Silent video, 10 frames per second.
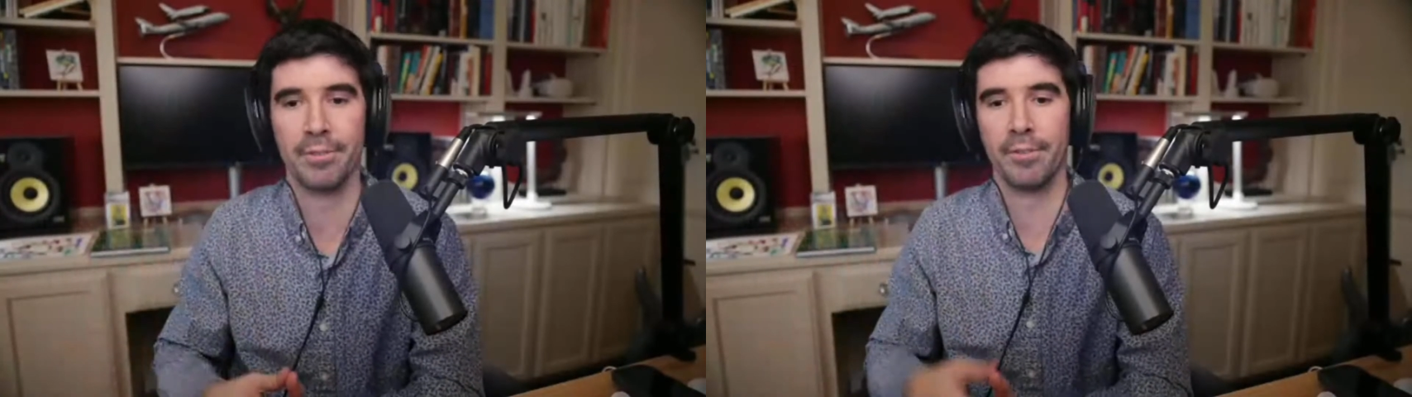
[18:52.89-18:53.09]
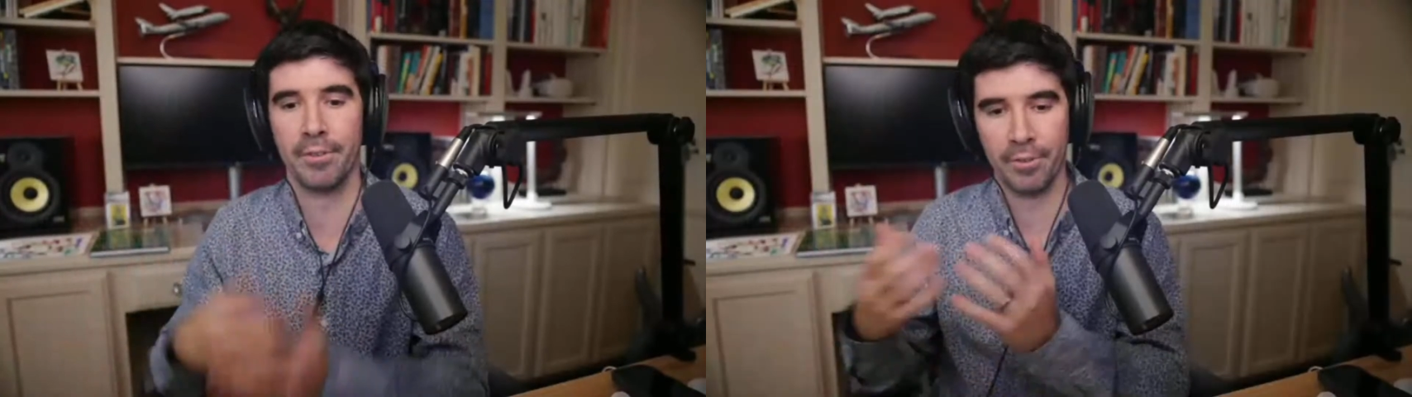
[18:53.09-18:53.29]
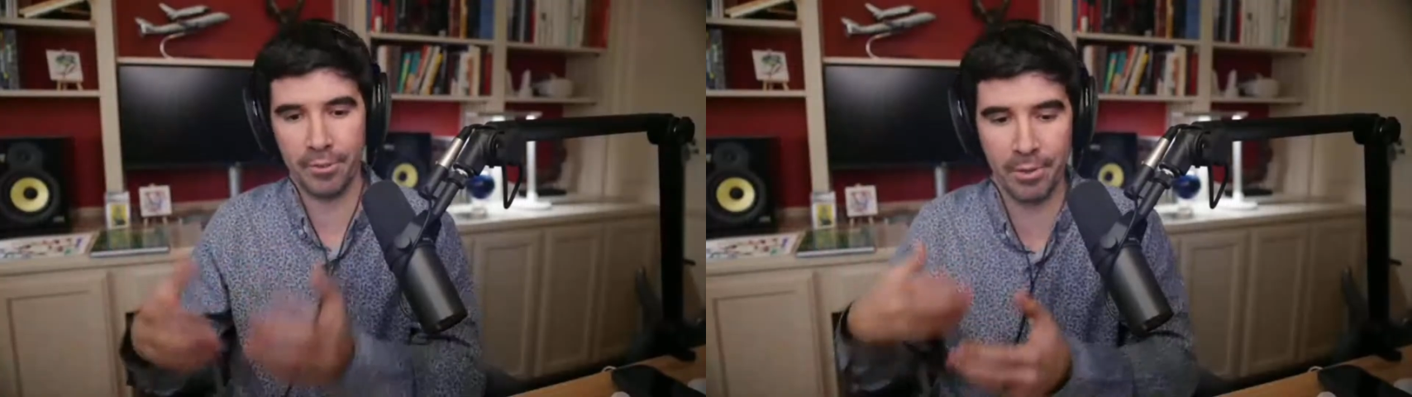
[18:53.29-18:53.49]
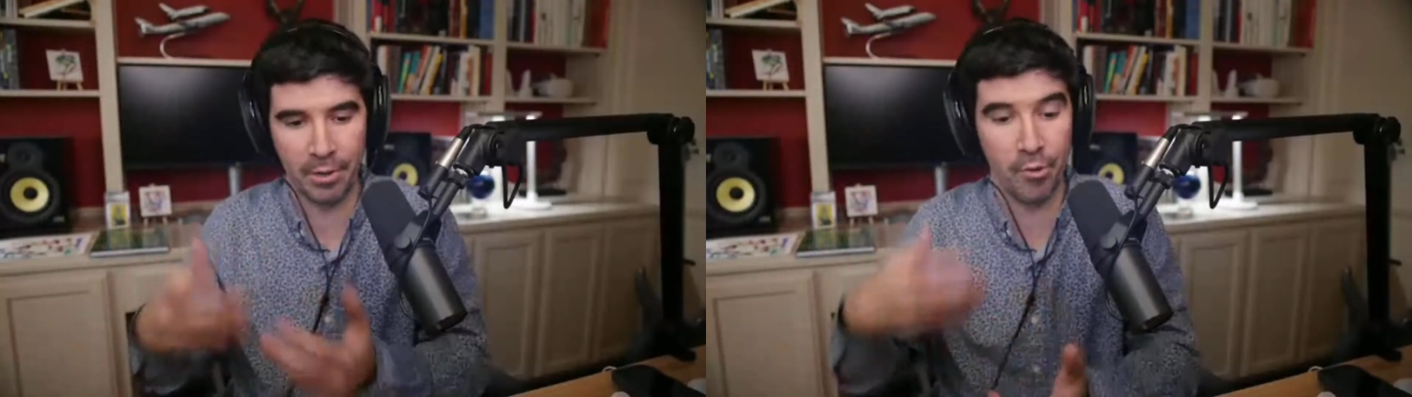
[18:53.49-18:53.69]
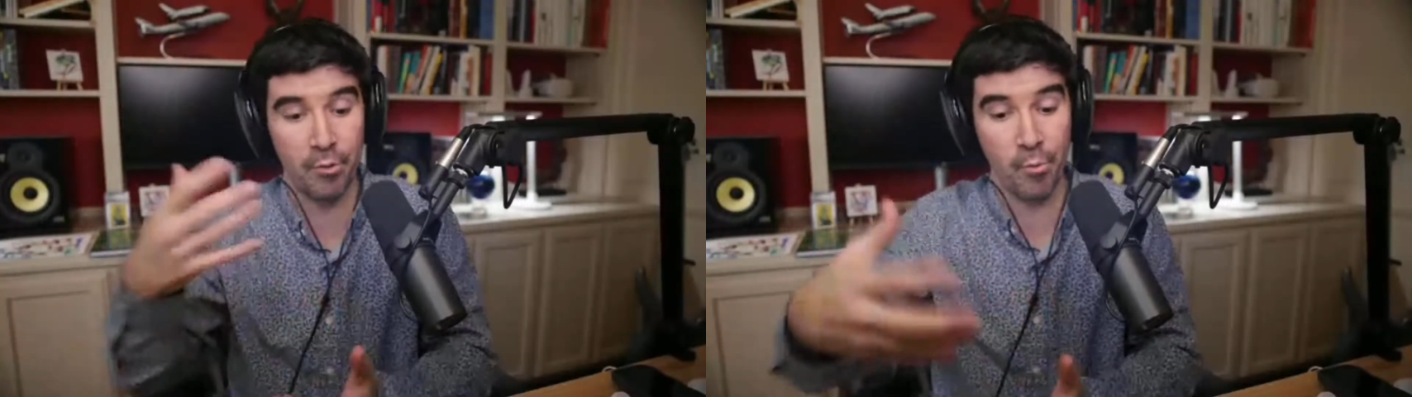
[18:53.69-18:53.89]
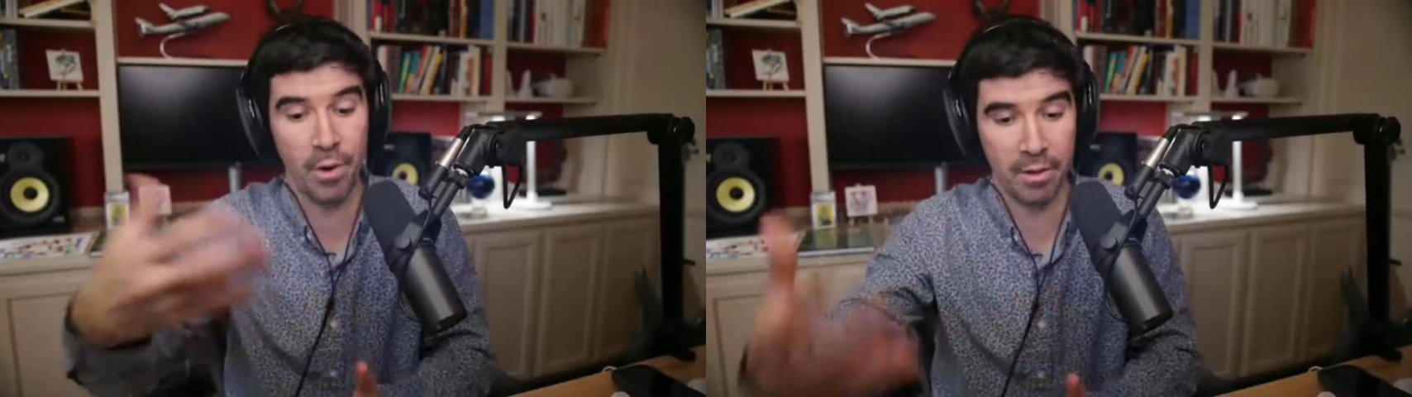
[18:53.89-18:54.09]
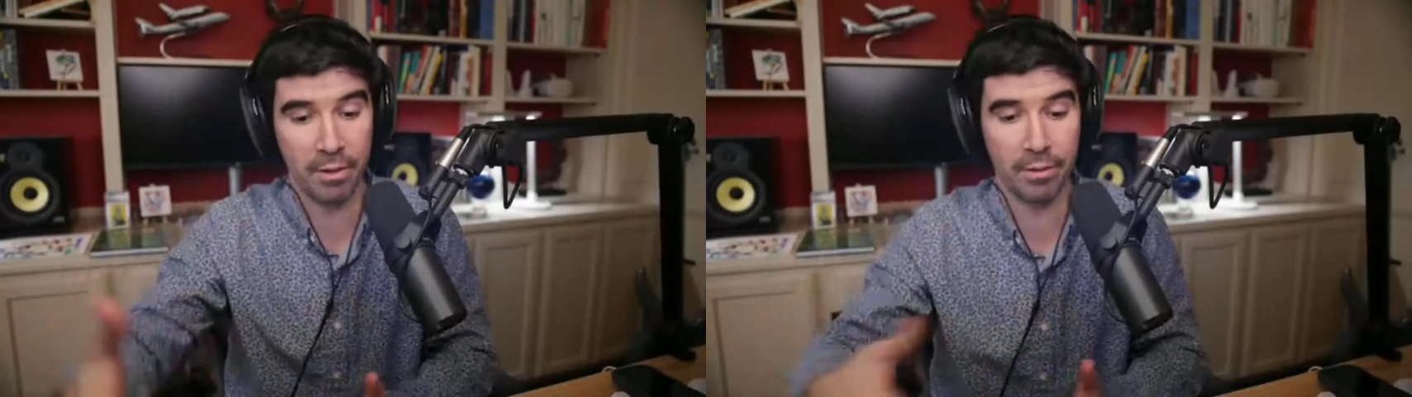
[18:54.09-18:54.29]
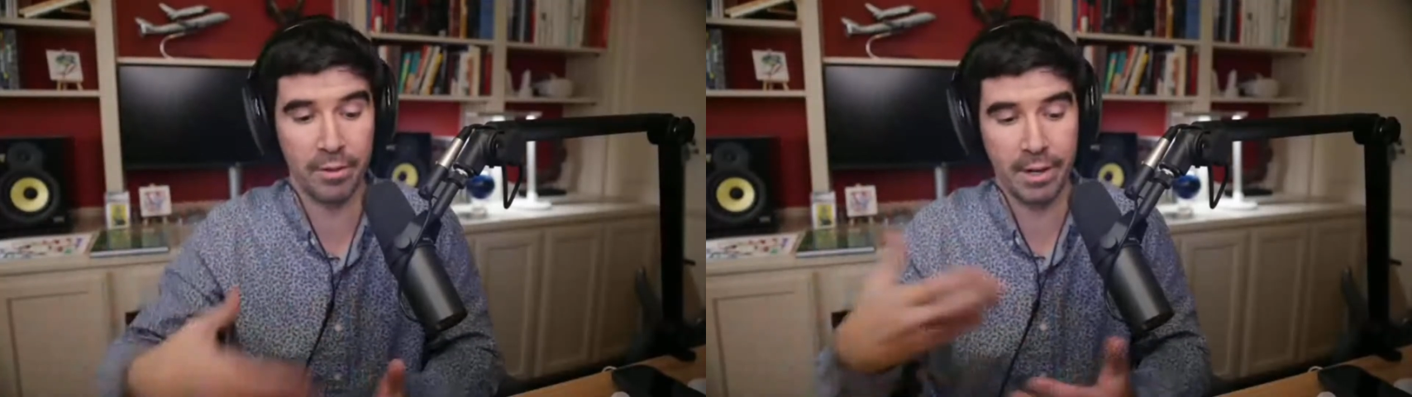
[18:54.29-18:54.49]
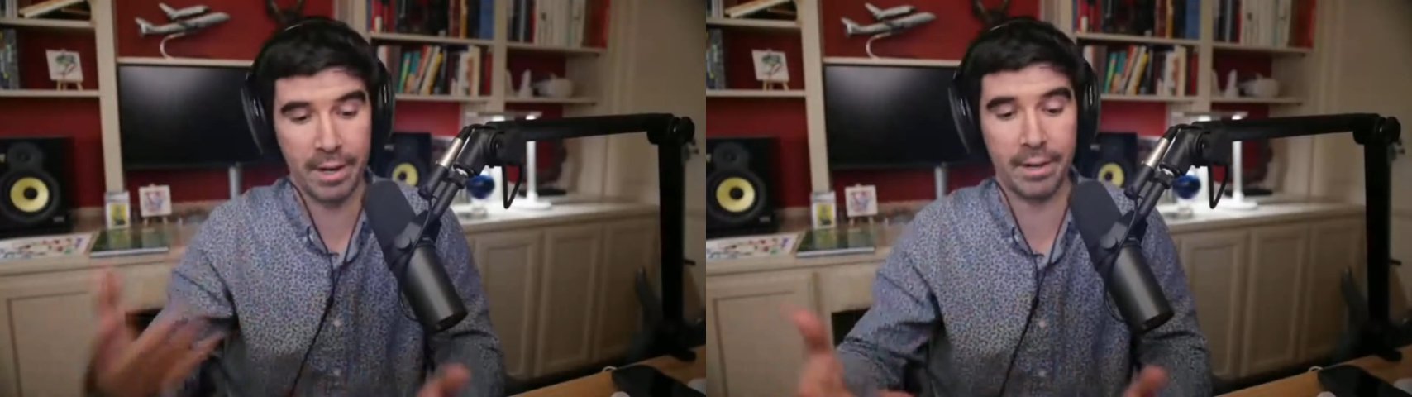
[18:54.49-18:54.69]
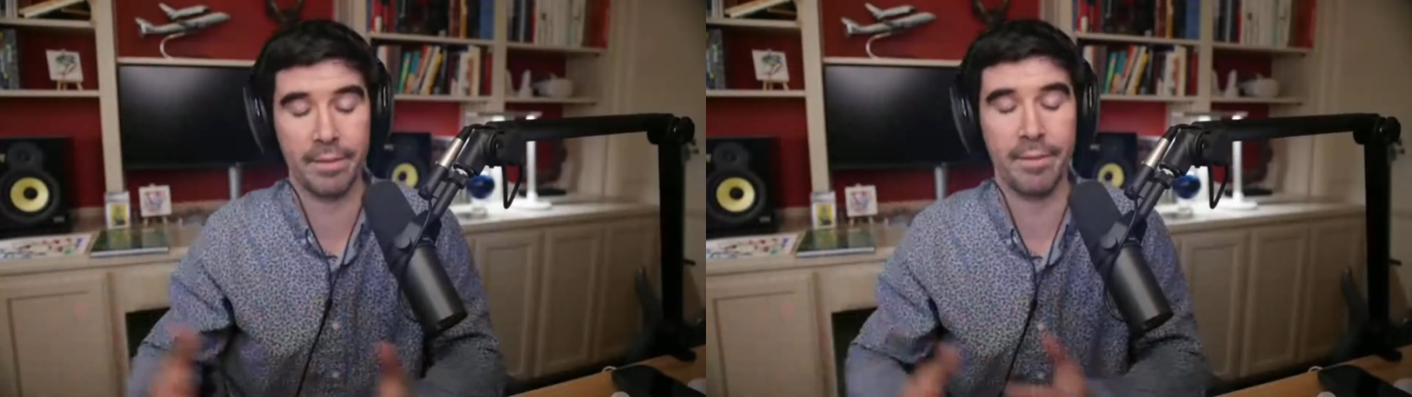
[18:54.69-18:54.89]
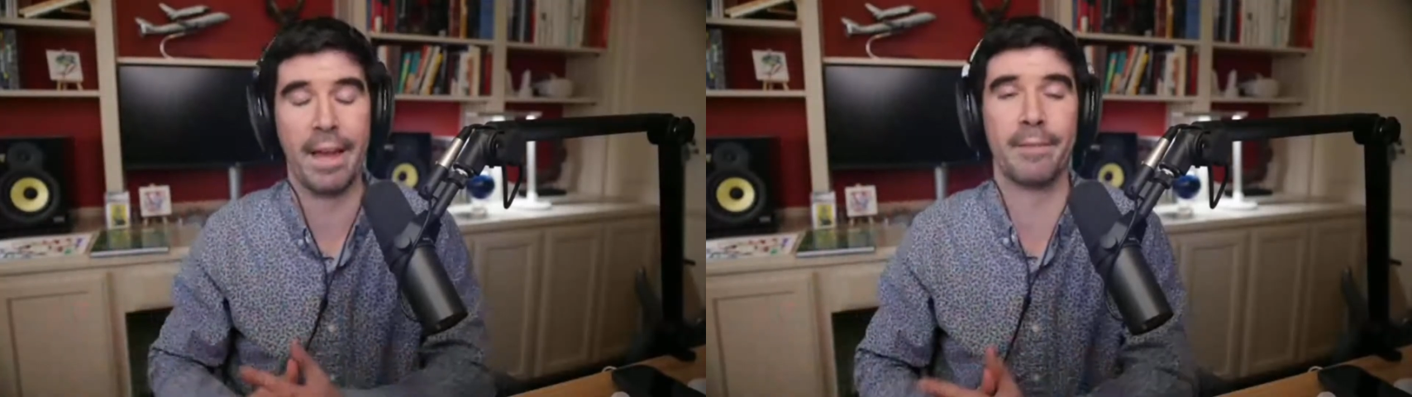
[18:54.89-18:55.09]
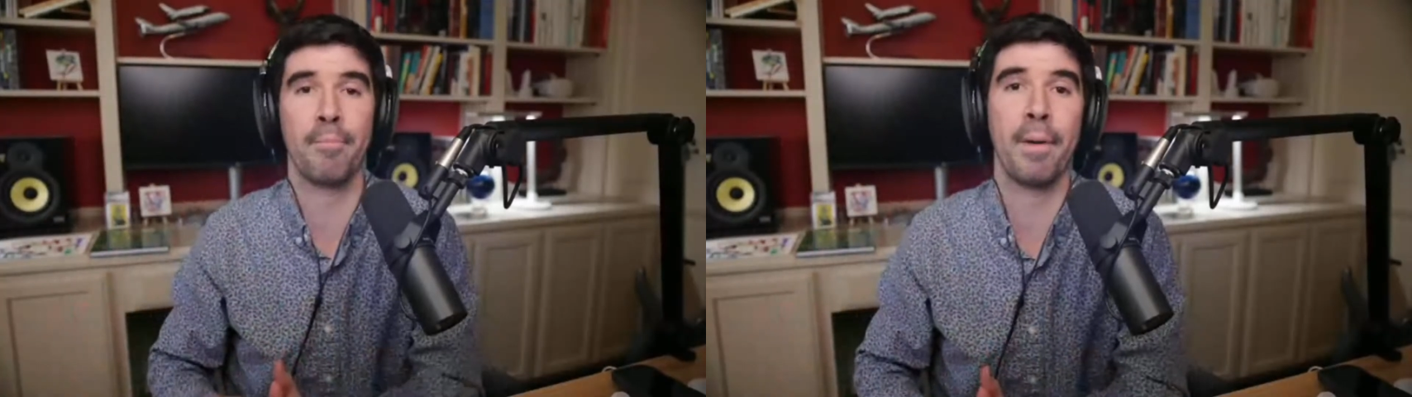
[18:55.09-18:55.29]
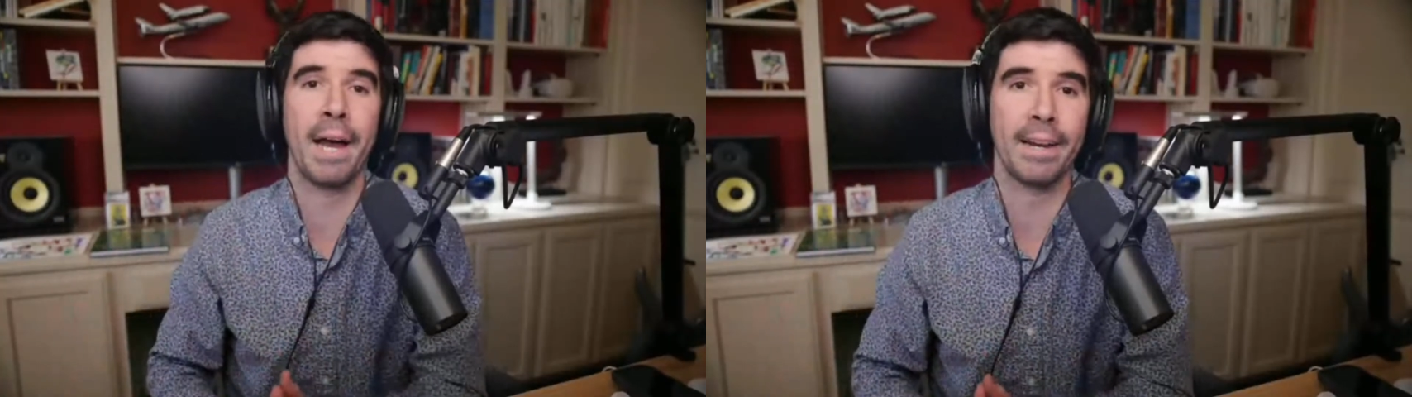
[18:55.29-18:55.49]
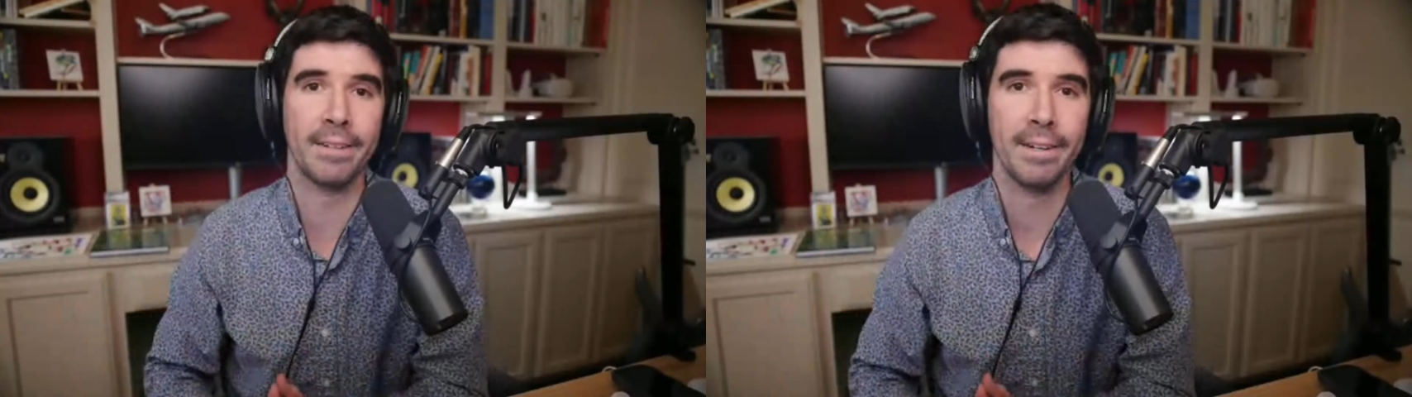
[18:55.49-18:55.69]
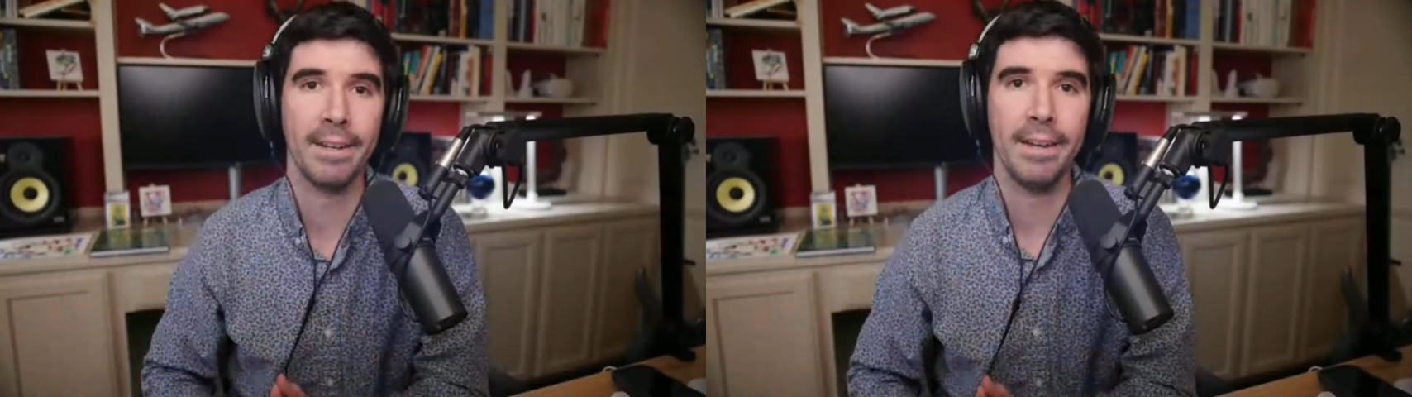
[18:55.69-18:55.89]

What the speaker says: You're doing goodwill, you're getting that back.